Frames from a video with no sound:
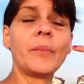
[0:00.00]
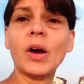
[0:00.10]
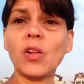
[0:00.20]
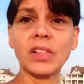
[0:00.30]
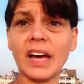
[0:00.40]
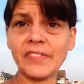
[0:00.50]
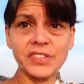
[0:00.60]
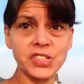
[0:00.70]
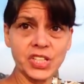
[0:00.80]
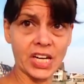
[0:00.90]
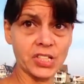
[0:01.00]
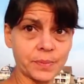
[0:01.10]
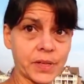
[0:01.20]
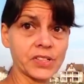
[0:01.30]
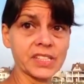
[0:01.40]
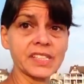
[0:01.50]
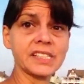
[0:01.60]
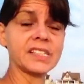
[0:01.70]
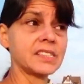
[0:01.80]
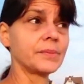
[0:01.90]
My whole life has changed because of the
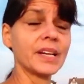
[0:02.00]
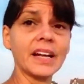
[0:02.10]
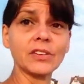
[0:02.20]
system that